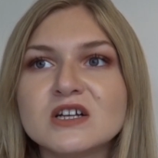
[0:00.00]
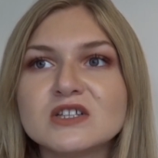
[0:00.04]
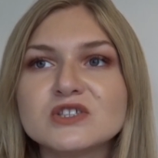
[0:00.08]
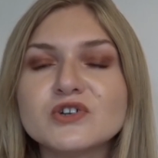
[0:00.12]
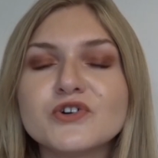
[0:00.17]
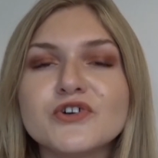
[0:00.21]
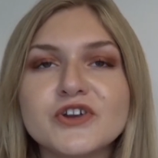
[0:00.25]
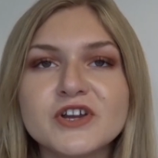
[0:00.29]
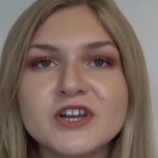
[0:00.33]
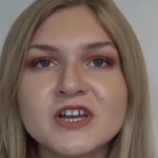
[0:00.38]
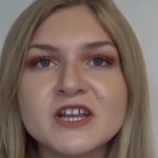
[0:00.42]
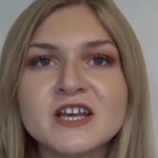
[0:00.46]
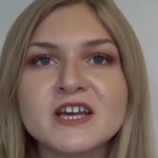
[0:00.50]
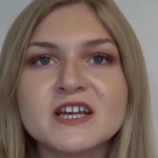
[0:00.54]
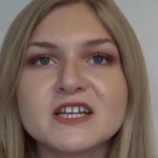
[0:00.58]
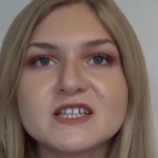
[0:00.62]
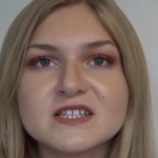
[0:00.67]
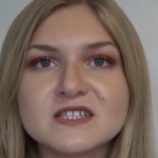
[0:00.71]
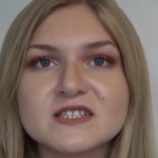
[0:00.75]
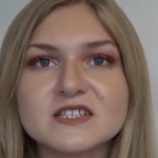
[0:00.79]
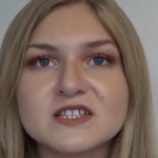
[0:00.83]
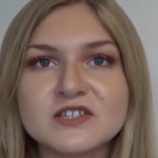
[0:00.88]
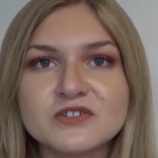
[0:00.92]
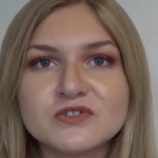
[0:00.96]
Dorian
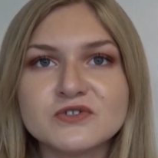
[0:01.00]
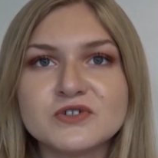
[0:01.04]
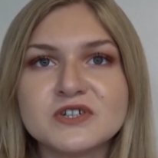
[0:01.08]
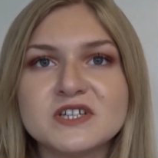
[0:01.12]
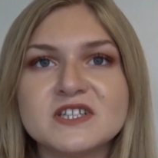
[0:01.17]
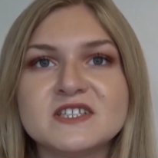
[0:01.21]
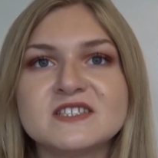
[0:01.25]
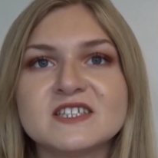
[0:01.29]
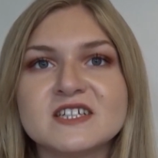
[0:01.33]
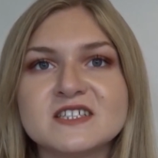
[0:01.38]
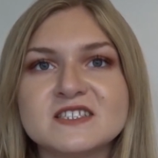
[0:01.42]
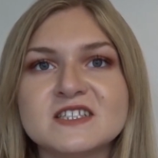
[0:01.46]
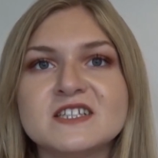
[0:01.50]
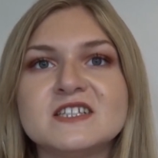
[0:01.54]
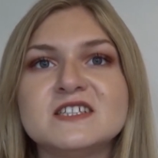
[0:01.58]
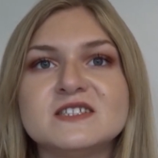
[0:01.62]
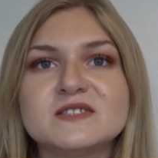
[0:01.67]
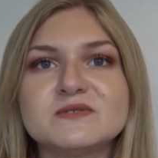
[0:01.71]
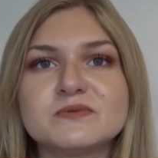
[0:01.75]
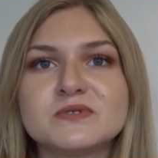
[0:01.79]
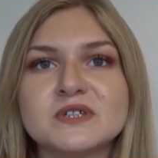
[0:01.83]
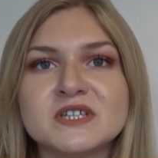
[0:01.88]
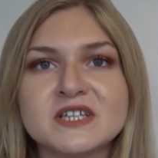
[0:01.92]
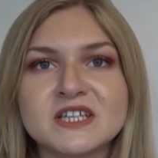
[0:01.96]
Yates, he says
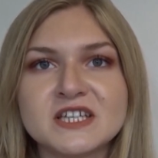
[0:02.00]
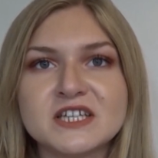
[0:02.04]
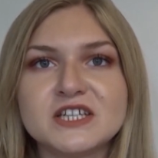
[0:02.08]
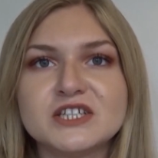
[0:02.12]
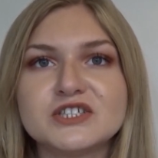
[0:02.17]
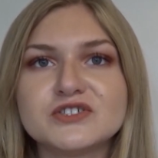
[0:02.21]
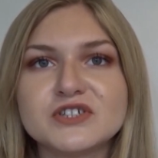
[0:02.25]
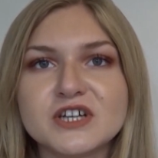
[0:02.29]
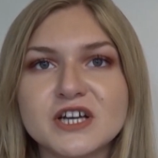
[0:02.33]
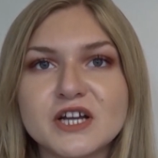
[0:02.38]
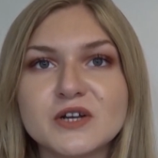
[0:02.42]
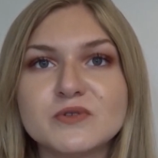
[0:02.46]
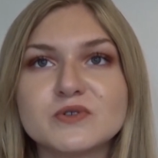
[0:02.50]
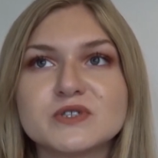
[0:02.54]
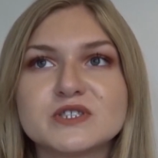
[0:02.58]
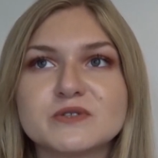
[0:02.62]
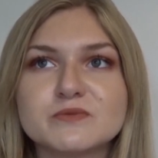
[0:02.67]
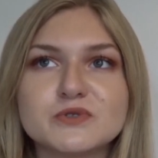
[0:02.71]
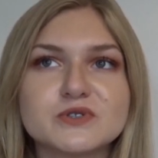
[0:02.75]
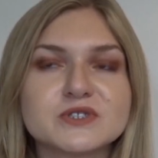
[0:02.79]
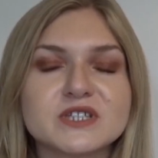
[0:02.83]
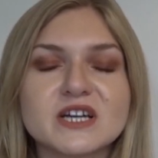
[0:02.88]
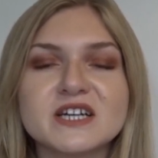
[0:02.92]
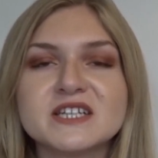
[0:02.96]
his way he trained was the
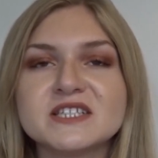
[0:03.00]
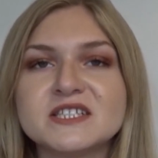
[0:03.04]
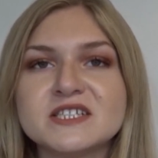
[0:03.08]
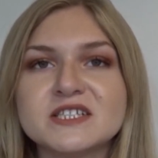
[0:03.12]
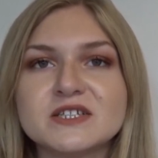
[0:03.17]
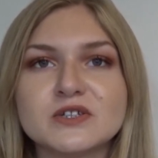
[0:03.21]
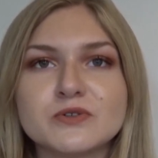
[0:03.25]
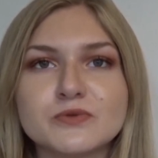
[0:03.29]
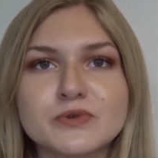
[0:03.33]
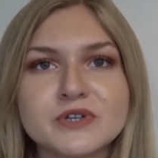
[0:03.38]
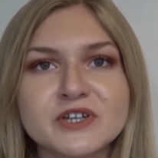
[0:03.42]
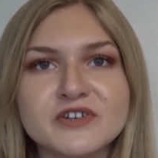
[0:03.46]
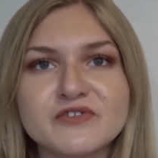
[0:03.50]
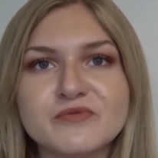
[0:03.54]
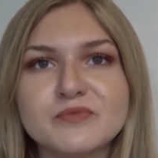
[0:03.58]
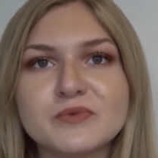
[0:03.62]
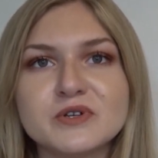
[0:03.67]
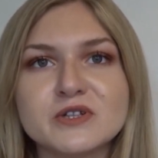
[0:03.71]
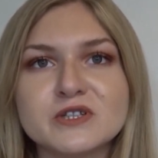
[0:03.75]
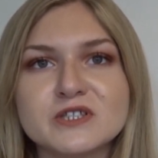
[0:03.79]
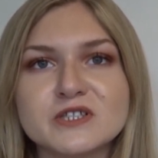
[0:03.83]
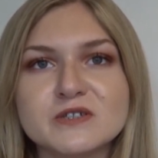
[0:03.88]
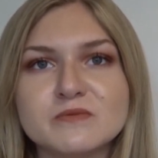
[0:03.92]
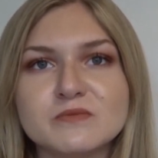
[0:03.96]
most ideal way of
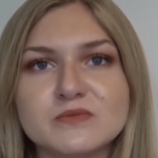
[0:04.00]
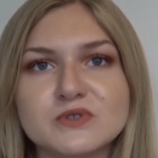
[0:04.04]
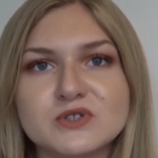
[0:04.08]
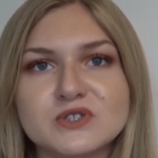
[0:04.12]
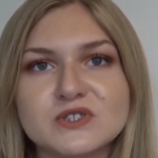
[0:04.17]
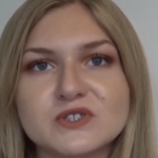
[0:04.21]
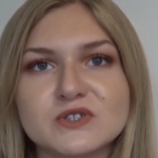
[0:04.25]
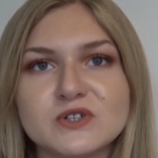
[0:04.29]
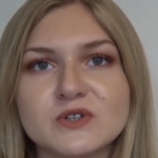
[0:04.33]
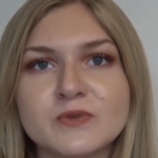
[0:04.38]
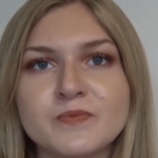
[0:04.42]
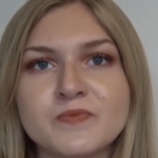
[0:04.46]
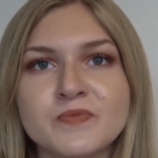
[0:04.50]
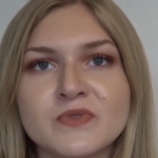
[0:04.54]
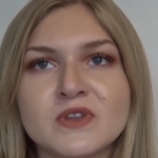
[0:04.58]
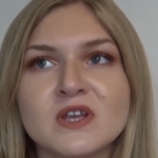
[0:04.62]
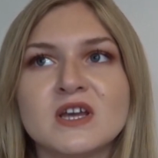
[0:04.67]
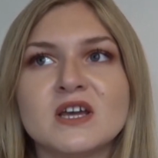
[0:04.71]
building muscle.